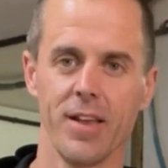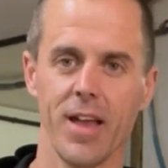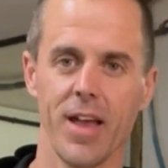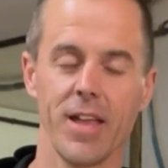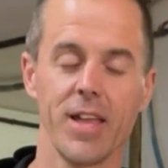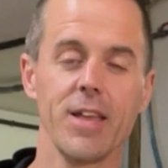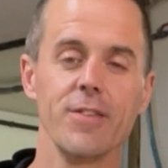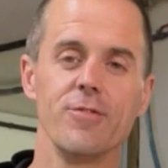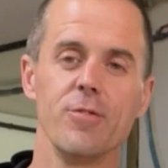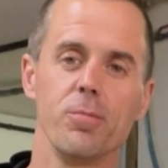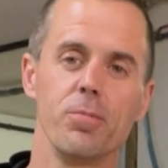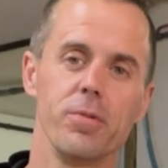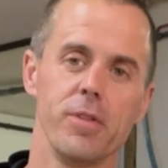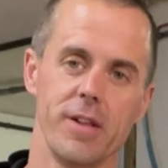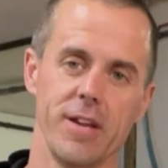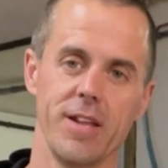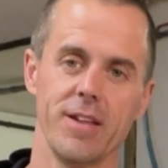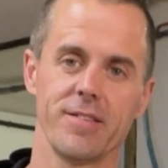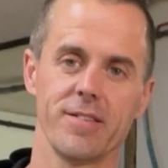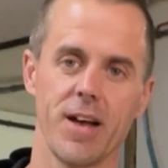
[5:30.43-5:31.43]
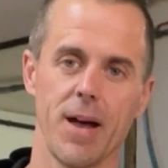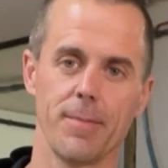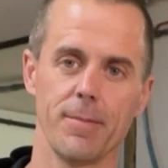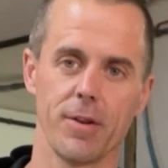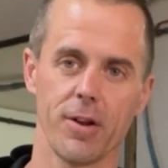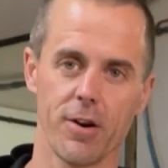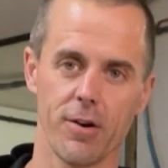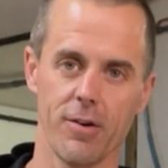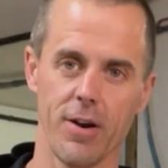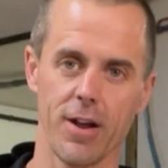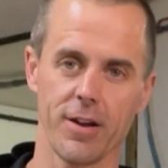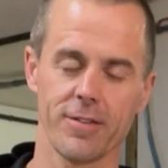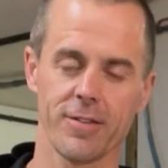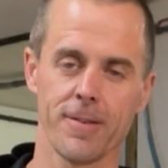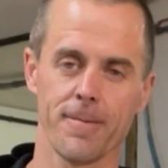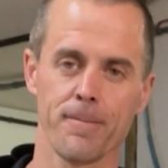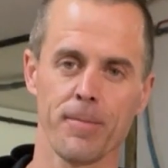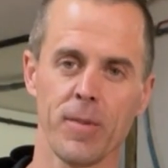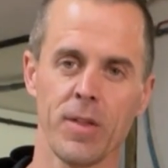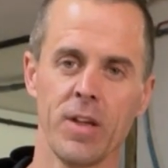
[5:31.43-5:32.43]
and gives you plenty of time to
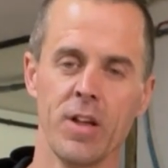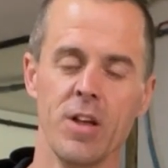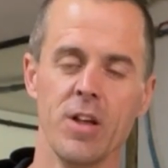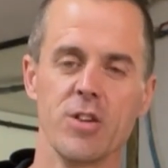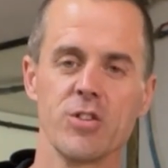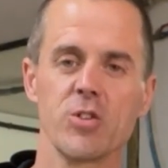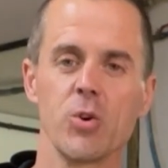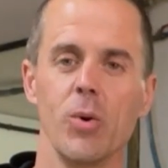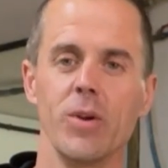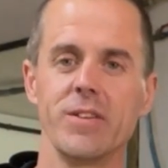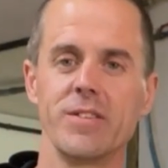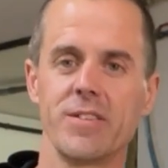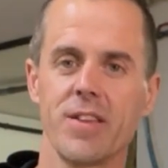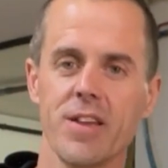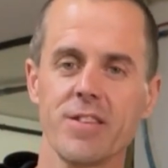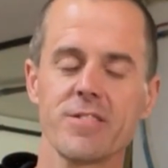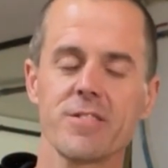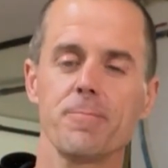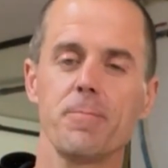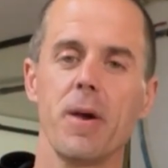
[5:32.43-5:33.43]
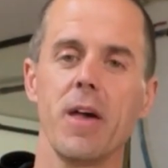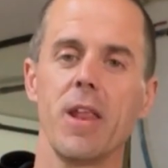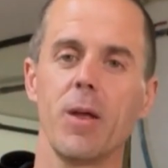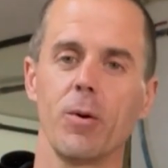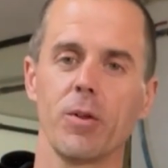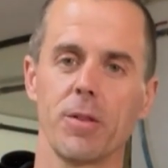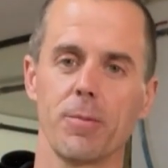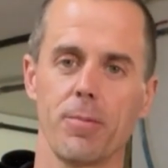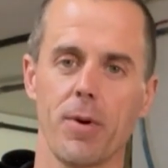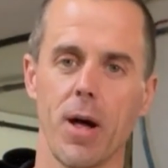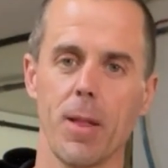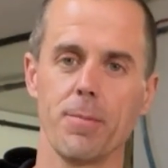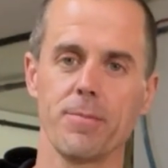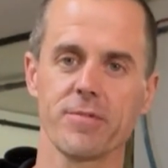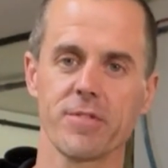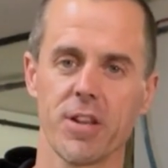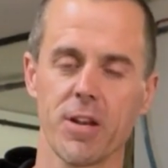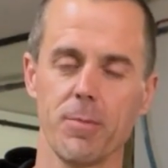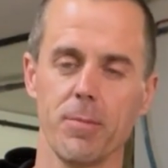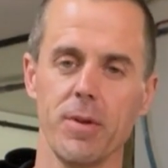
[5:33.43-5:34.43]
correct. So anticipating what the problem
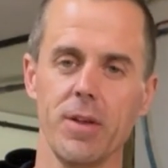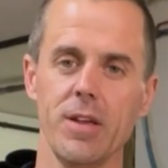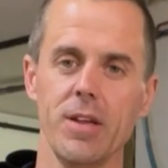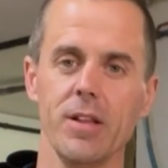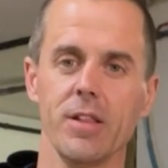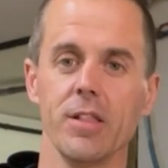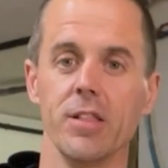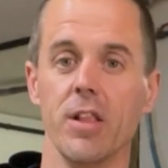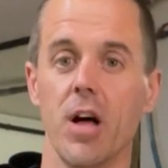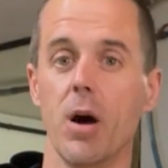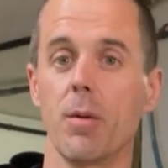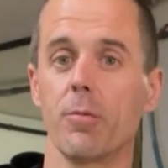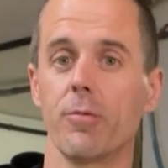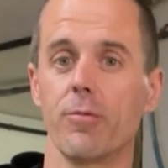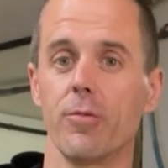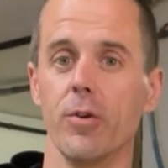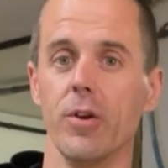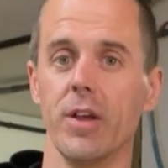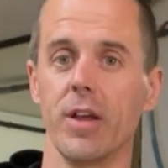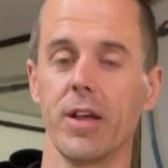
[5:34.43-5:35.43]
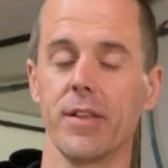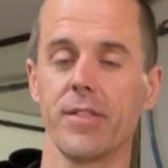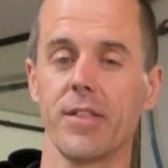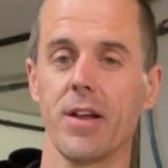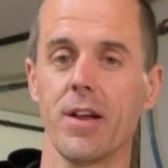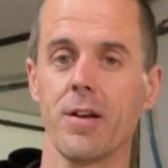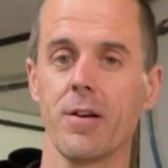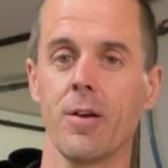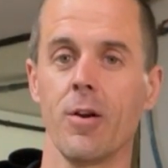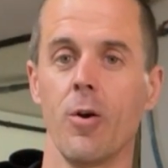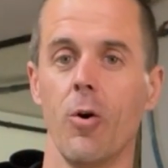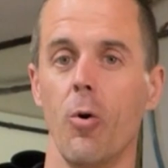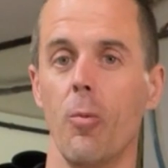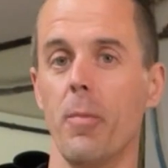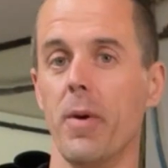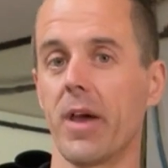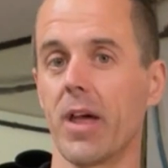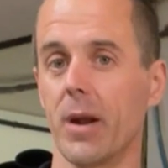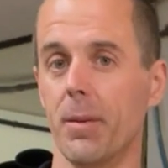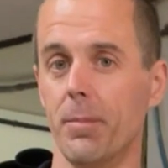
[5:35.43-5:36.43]
is going to be long before you get there will
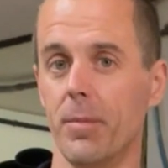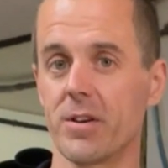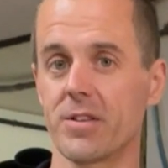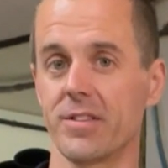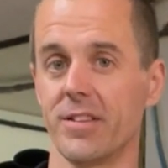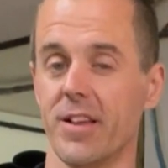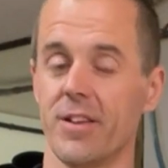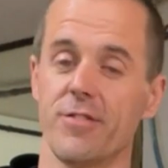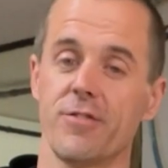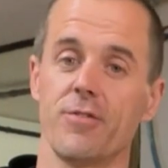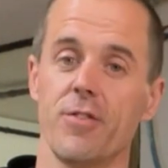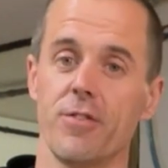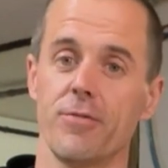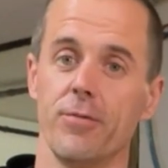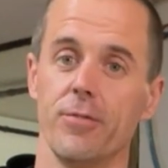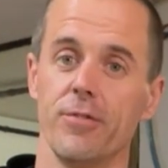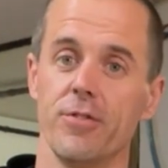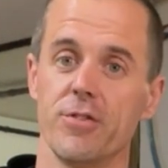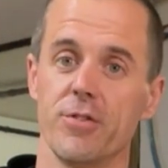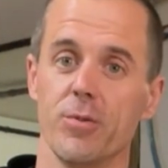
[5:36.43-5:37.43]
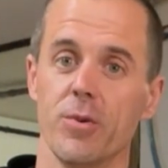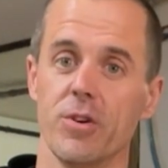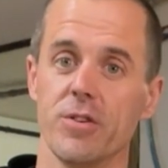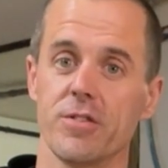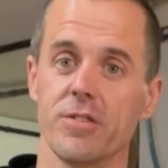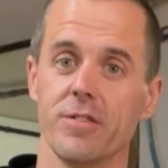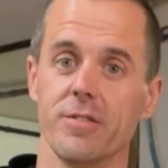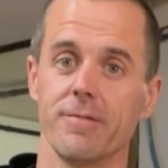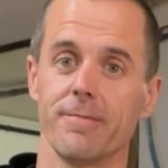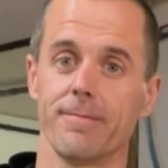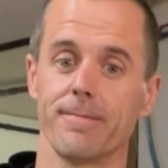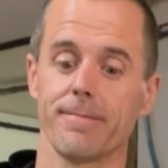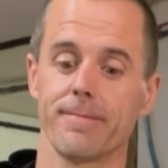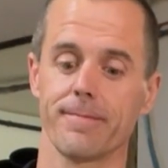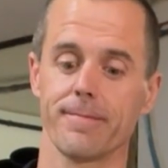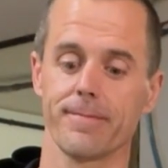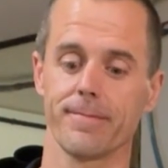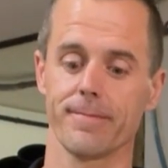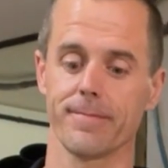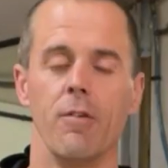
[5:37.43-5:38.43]
make it a much less stressful situation.
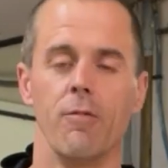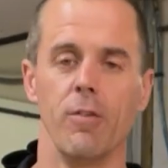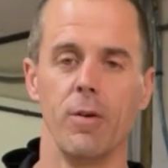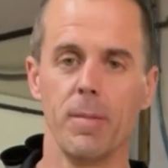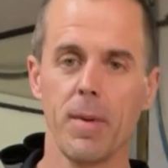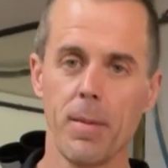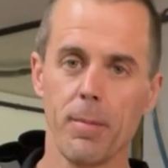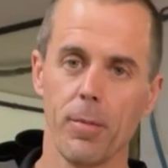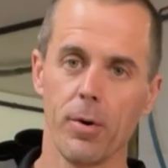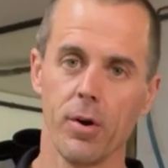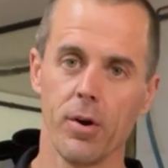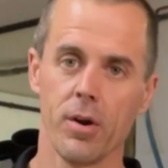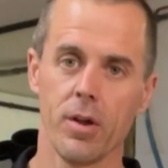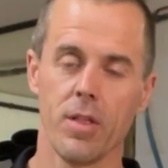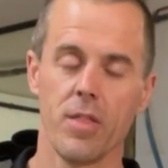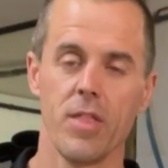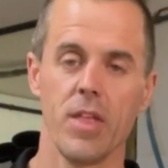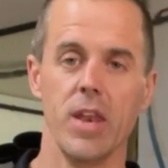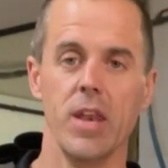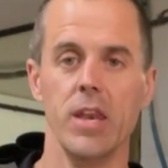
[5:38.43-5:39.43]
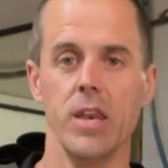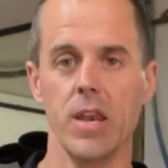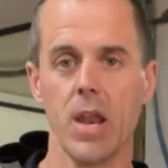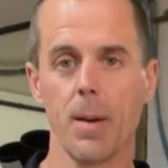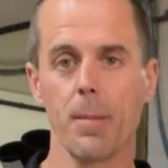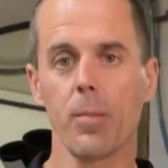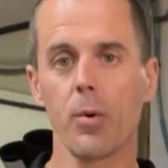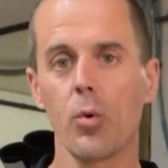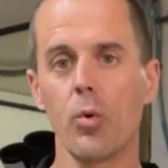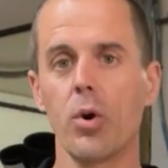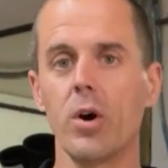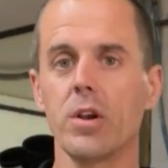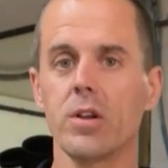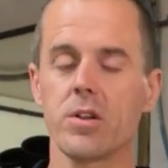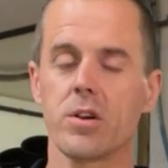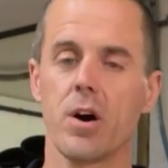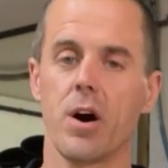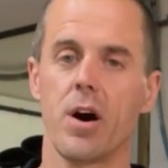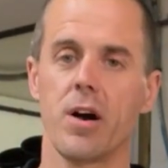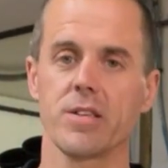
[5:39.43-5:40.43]
Remember, the number
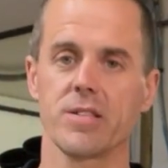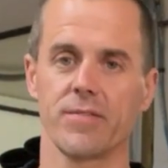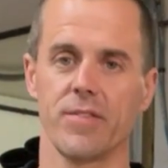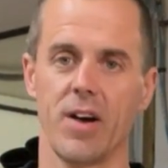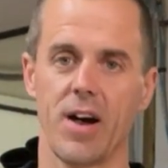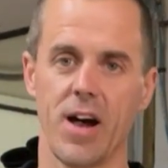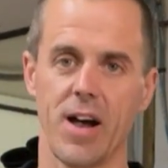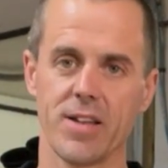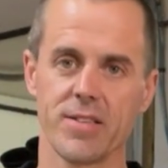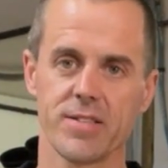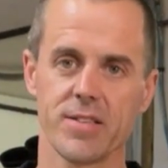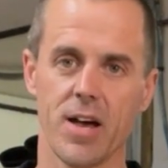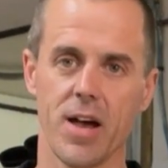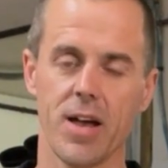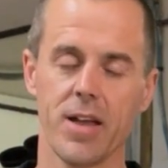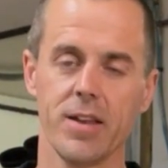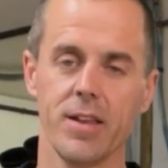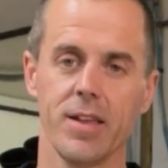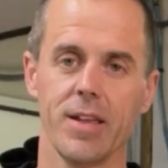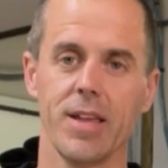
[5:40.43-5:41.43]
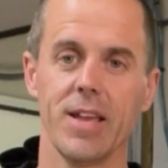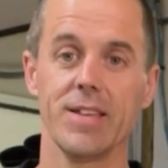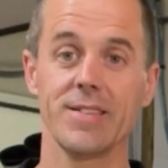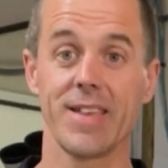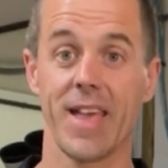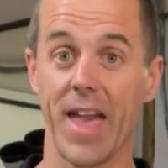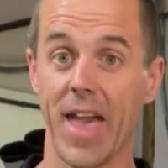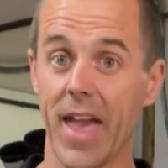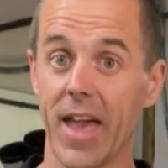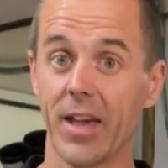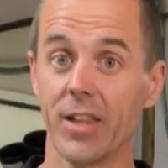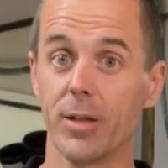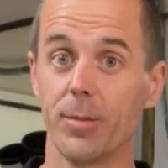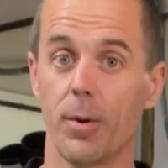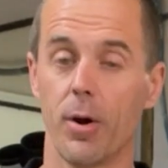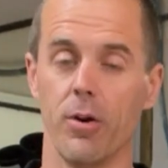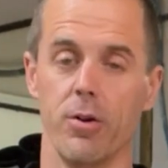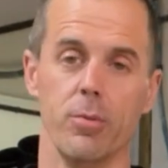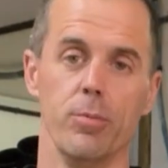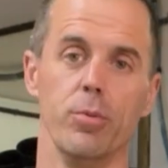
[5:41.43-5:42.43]
one cause of a high side is
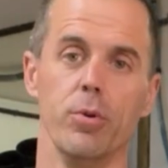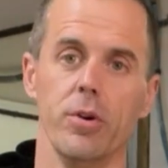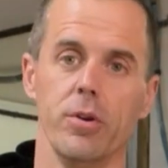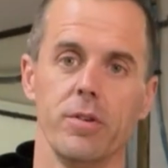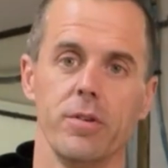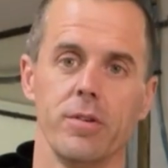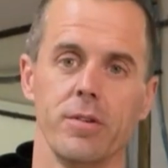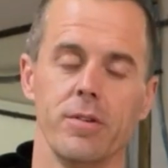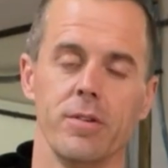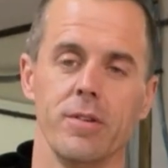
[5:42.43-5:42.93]
handlebar input.